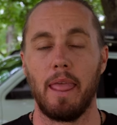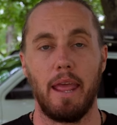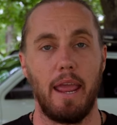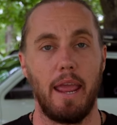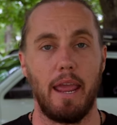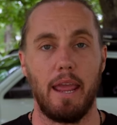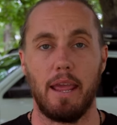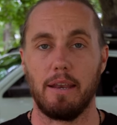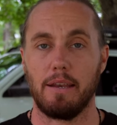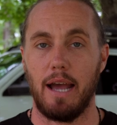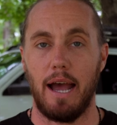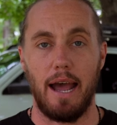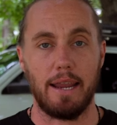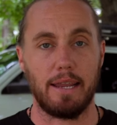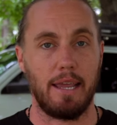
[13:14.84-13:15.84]
and
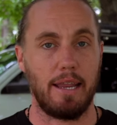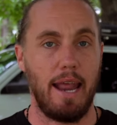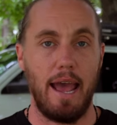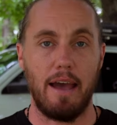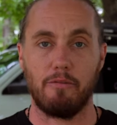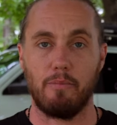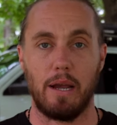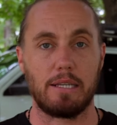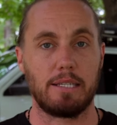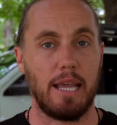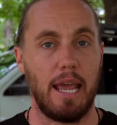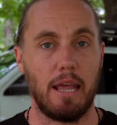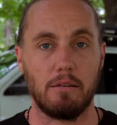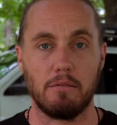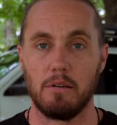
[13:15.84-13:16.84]
I can have my
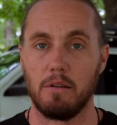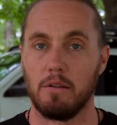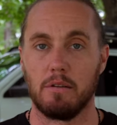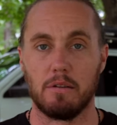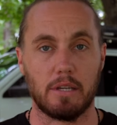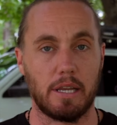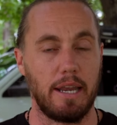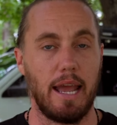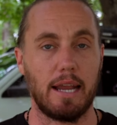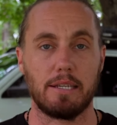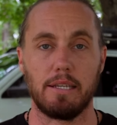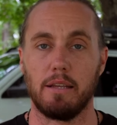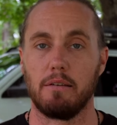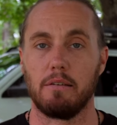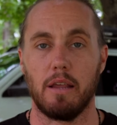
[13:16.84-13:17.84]
tent
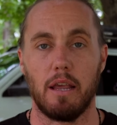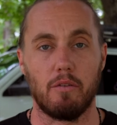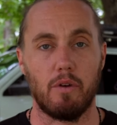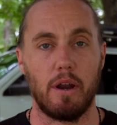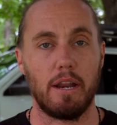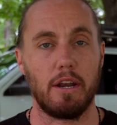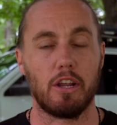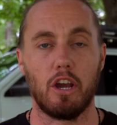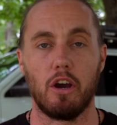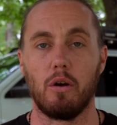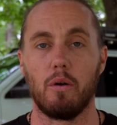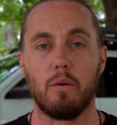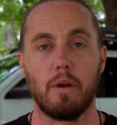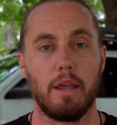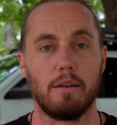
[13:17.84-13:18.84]
connected and ready to
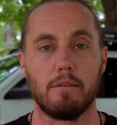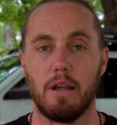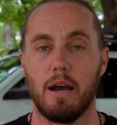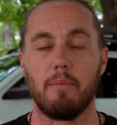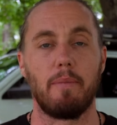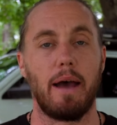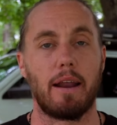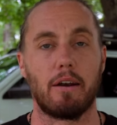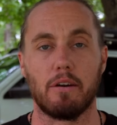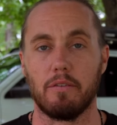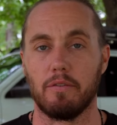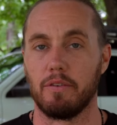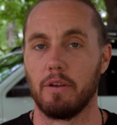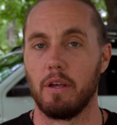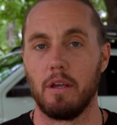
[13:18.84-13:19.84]
go in a matter
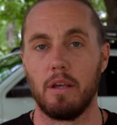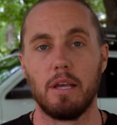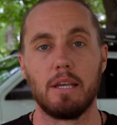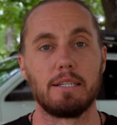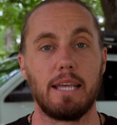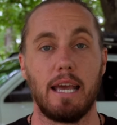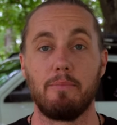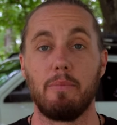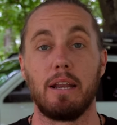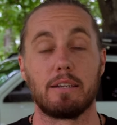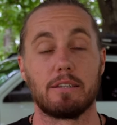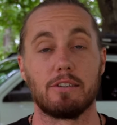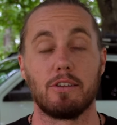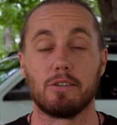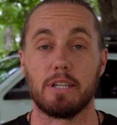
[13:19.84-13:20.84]
of 10
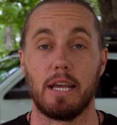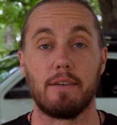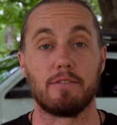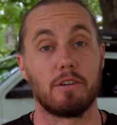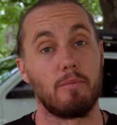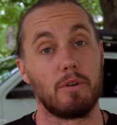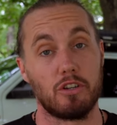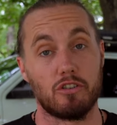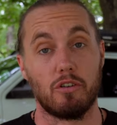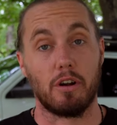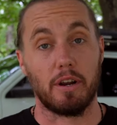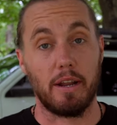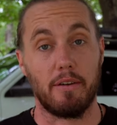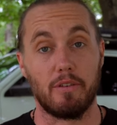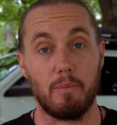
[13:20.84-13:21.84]
minutes as long as I have somebody
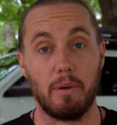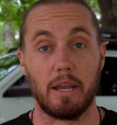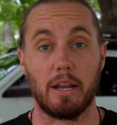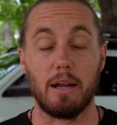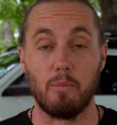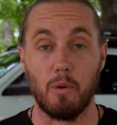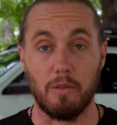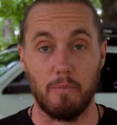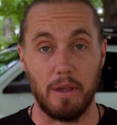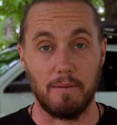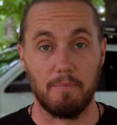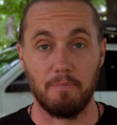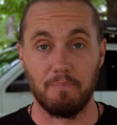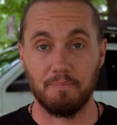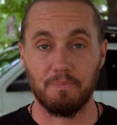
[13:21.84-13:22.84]
strong enough to pick it up with me.
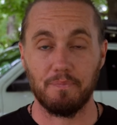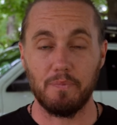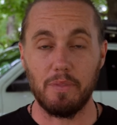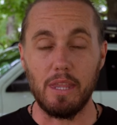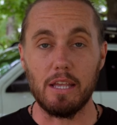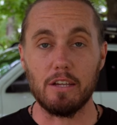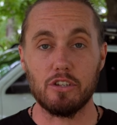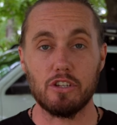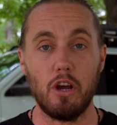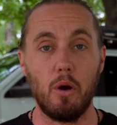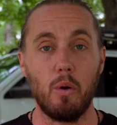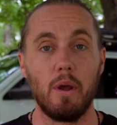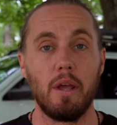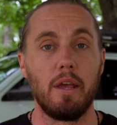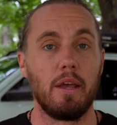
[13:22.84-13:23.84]

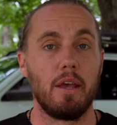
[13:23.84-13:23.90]
So